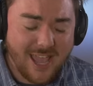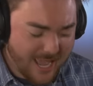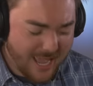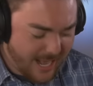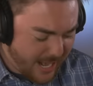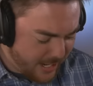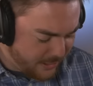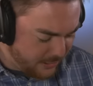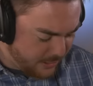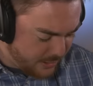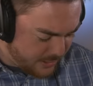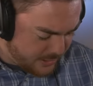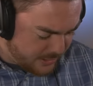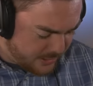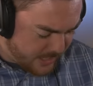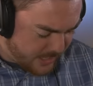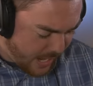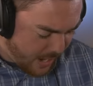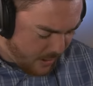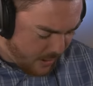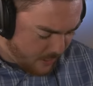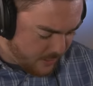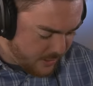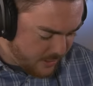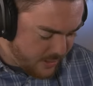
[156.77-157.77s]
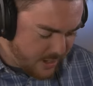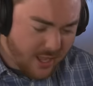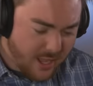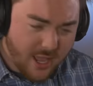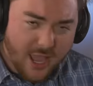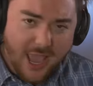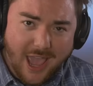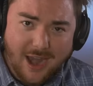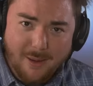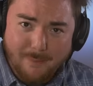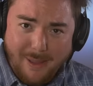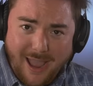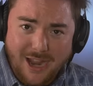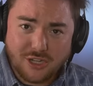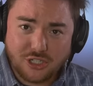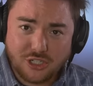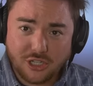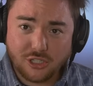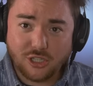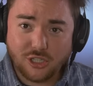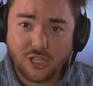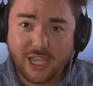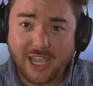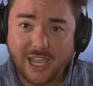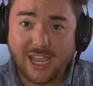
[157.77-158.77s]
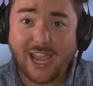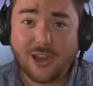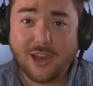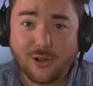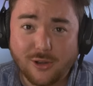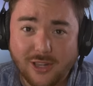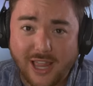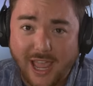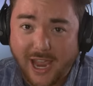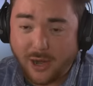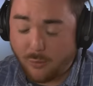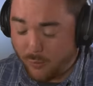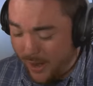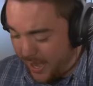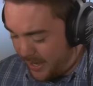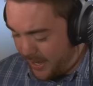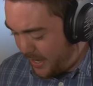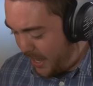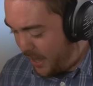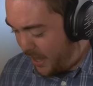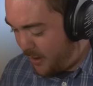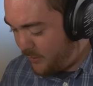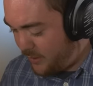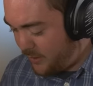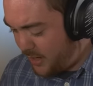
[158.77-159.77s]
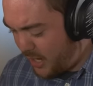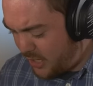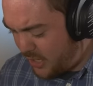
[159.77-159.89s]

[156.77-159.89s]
And I looked down, and imagine looking at your leg right now,